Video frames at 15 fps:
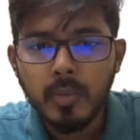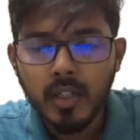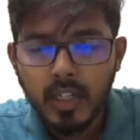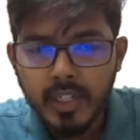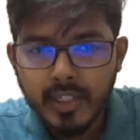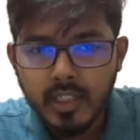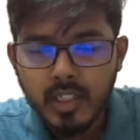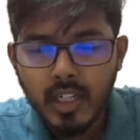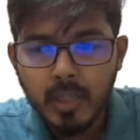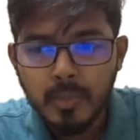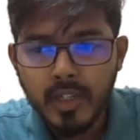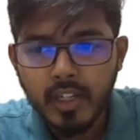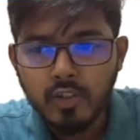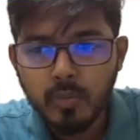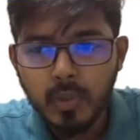Later I'll
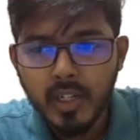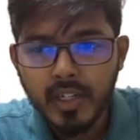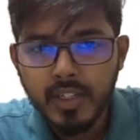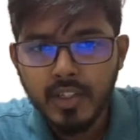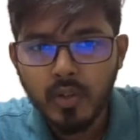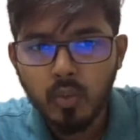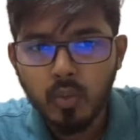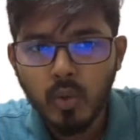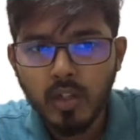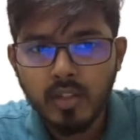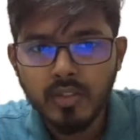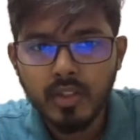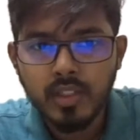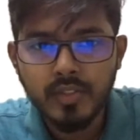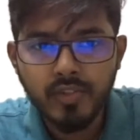be explaining you what
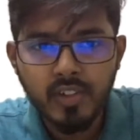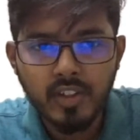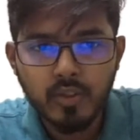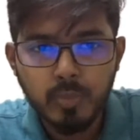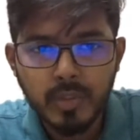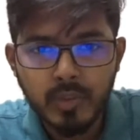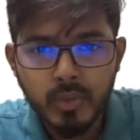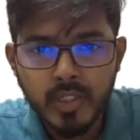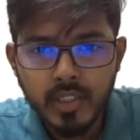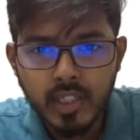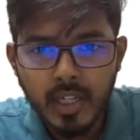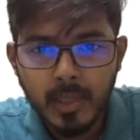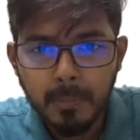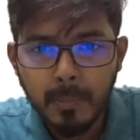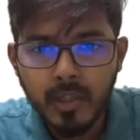is the difference between
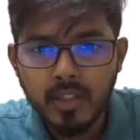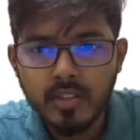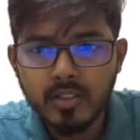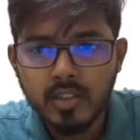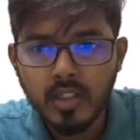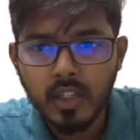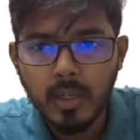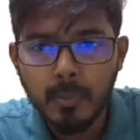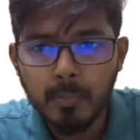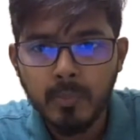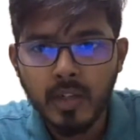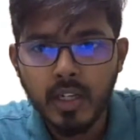Kanban, Scrum,